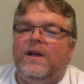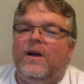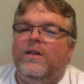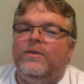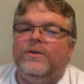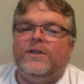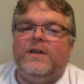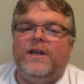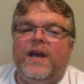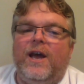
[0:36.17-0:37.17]
All those
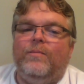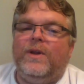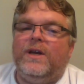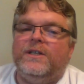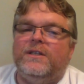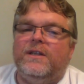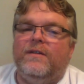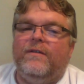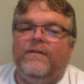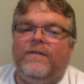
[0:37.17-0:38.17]
on tap, plus
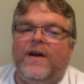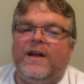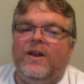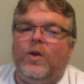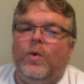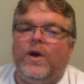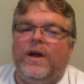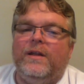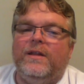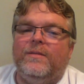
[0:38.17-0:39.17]
Vaca
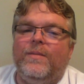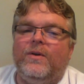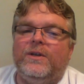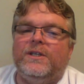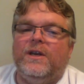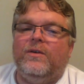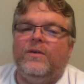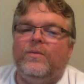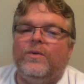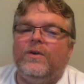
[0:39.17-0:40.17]
Loca, the milk
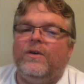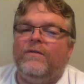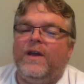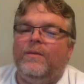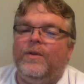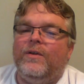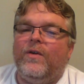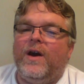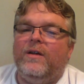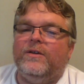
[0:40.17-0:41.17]
stout, were available in
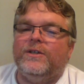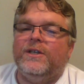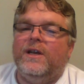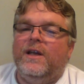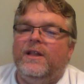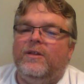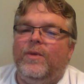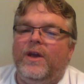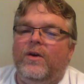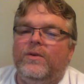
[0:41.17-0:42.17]
growlers. The
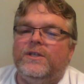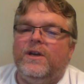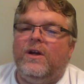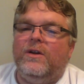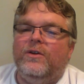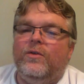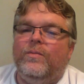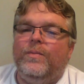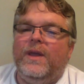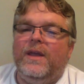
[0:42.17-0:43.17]
Big O was an
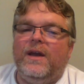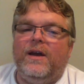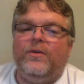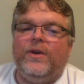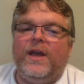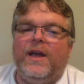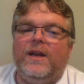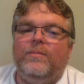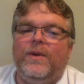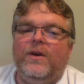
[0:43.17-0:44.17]
all-new PEI
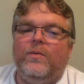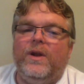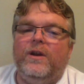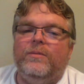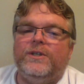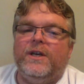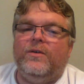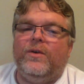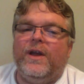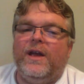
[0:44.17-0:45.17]
Organic beer,
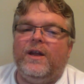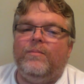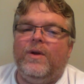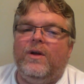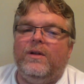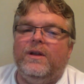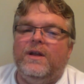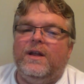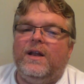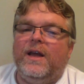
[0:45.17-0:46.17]
100% organic malt,
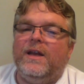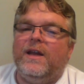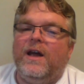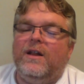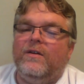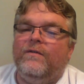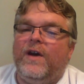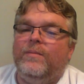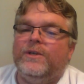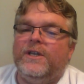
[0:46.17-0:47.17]
light in color,
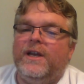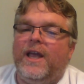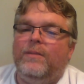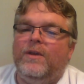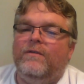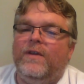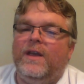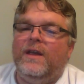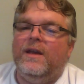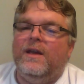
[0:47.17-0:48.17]
5%
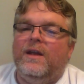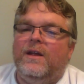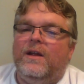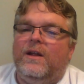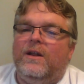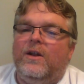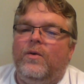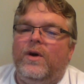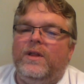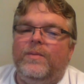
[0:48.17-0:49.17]
ABV,
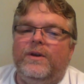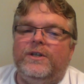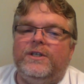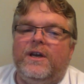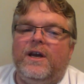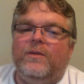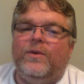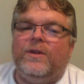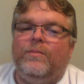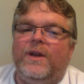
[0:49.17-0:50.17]
low on the bitter side
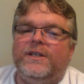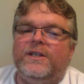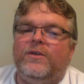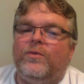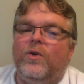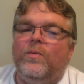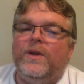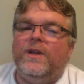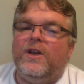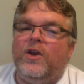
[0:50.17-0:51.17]
with a pleasant
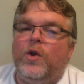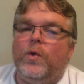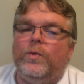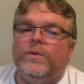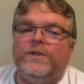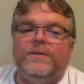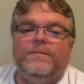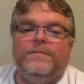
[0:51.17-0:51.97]
aroma nose.